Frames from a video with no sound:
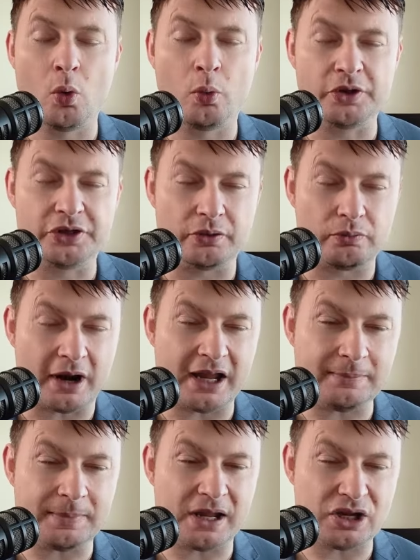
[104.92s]
with the
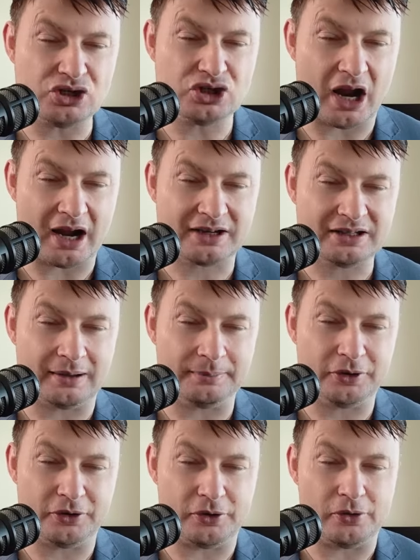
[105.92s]
rate being jacked up
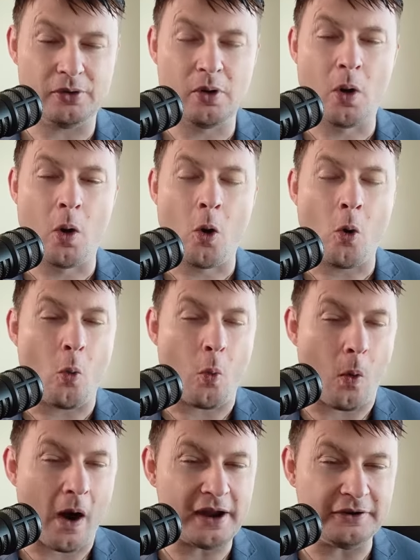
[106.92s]
to,
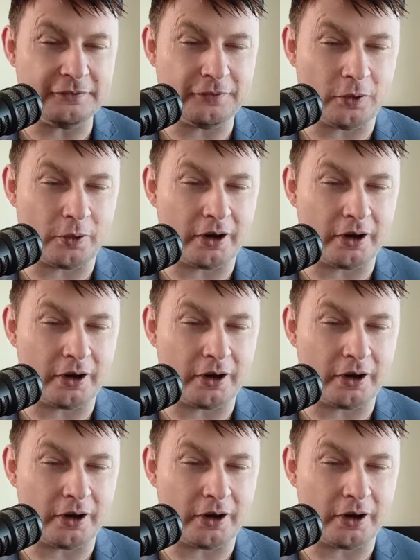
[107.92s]
wait for